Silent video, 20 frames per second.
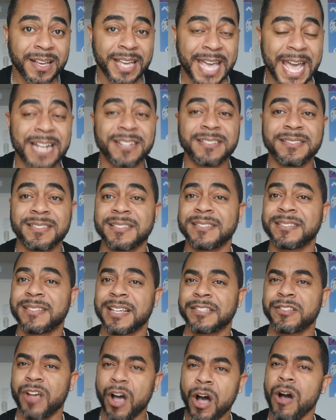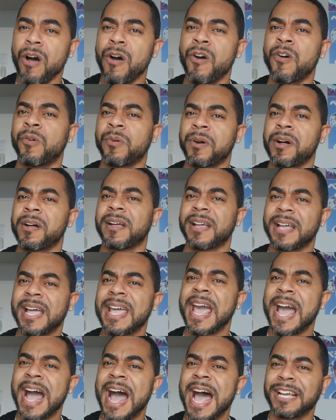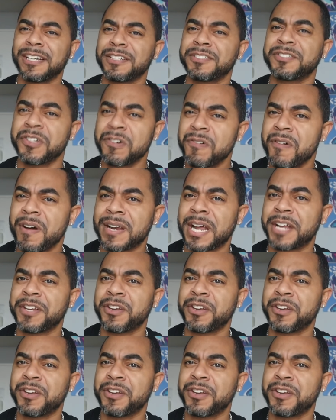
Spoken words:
Candace says, oh, well, yeah, how you doing?